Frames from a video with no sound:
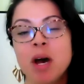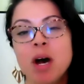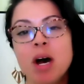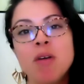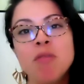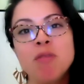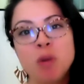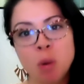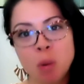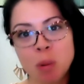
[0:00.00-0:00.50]

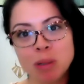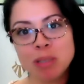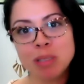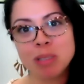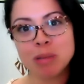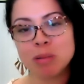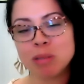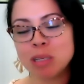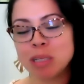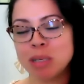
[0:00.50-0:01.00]
Of course,
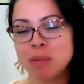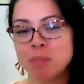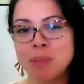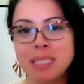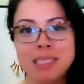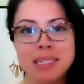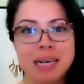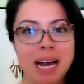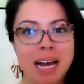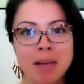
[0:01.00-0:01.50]
there's going to
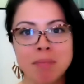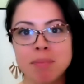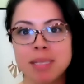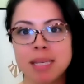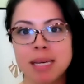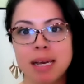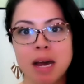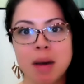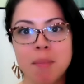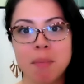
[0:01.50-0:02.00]
be times
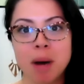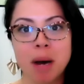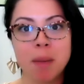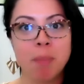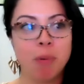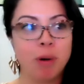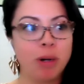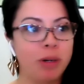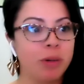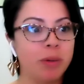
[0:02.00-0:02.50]
that come
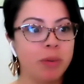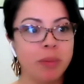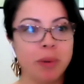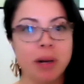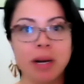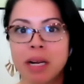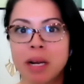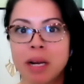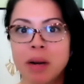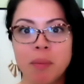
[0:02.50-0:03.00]
up when you're
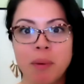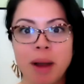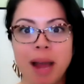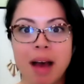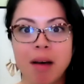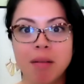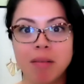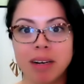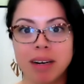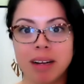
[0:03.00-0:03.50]
running
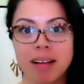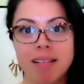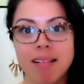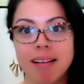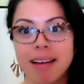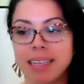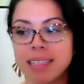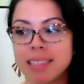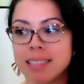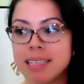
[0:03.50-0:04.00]
around and a
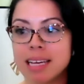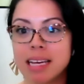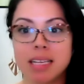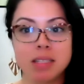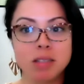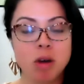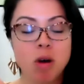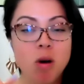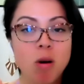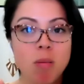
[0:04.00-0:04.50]
client
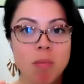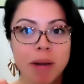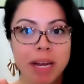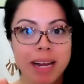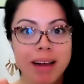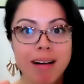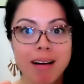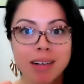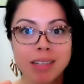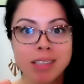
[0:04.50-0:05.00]
says, "Oh my
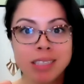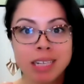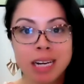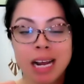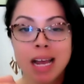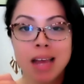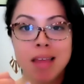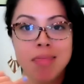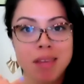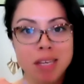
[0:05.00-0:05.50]
gosh,
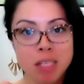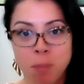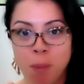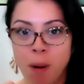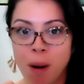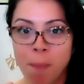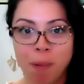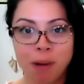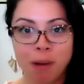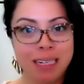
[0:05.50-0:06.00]
this
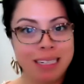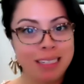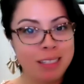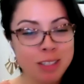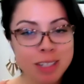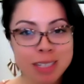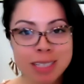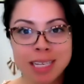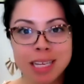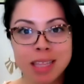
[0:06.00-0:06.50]
property
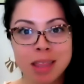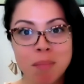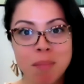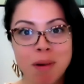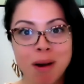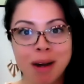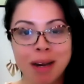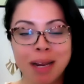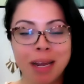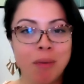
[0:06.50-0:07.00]
just hit the
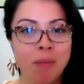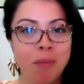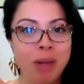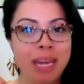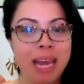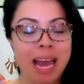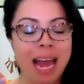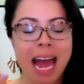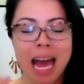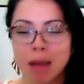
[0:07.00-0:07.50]
market.
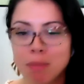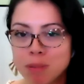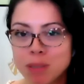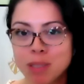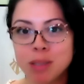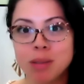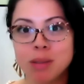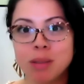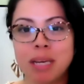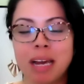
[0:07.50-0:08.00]
We
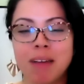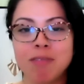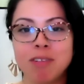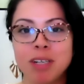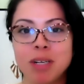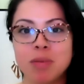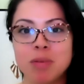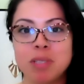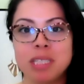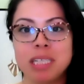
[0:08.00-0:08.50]
absolutely have to
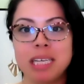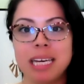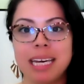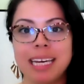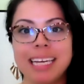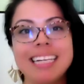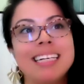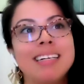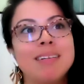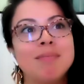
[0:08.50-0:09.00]
go see it."